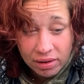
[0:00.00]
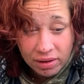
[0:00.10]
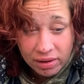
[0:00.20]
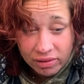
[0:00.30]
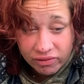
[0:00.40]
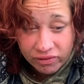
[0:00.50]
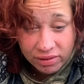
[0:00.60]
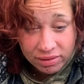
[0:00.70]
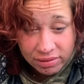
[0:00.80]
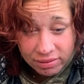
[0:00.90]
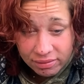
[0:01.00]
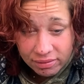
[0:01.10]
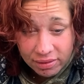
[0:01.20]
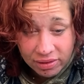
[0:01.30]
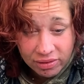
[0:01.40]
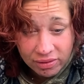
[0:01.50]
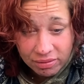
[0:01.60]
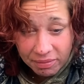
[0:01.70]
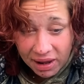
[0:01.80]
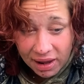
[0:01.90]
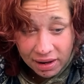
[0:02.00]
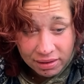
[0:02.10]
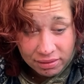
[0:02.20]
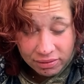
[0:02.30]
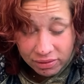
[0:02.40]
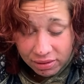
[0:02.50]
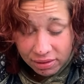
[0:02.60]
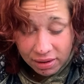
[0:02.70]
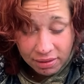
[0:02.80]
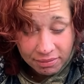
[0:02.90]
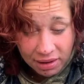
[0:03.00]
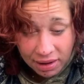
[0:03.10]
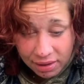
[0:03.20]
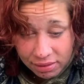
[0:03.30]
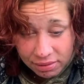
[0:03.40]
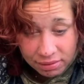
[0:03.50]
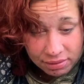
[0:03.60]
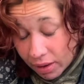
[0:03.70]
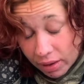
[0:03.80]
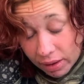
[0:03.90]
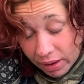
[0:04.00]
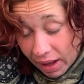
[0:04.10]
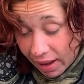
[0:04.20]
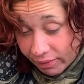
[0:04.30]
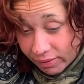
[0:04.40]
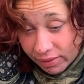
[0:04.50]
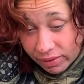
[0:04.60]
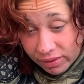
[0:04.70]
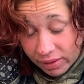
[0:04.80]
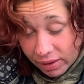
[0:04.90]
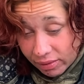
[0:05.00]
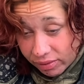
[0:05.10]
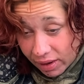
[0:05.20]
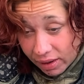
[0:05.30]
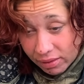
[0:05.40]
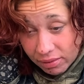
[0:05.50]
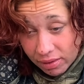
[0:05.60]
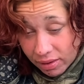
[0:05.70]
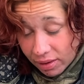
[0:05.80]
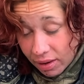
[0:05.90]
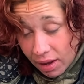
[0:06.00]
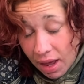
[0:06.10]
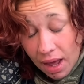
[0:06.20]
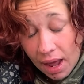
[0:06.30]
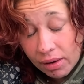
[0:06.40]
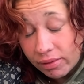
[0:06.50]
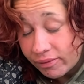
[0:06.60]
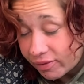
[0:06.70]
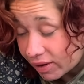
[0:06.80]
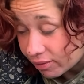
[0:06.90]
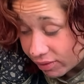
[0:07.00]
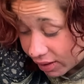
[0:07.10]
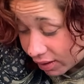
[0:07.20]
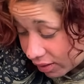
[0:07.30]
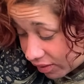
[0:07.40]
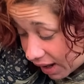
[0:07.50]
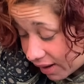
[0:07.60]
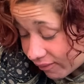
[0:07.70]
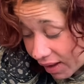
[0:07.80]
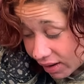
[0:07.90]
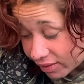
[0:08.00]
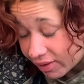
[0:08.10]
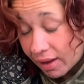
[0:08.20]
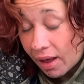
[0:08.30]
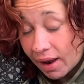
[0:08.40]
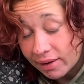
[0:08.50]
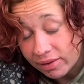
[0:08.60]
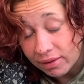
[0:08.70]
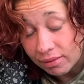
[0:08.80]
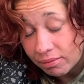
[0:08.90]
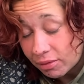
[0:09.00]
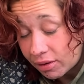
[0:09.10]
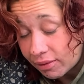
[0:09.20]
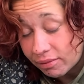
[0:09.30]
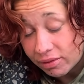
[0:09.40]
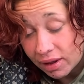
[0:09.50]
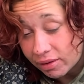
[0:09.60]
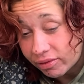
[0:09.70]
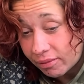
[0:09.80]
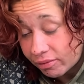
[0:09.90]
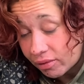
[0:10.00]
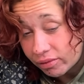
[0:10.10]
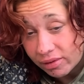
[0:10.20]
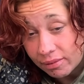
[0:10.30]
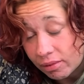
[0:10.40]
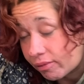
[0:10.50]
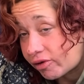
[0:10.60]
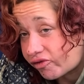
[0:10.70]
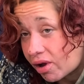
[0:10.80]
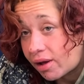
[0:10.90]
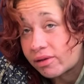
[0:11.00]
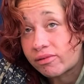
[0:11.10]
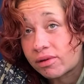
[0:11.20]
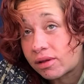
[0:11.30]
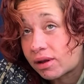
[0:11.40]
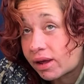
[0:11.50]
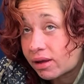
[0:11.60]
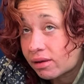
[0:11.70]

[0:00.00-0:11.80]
it's just bad. It's just getting bad. And obviously, it's like, I don't even think it was like gang violence. I honestly really was like some over drugs, really, like,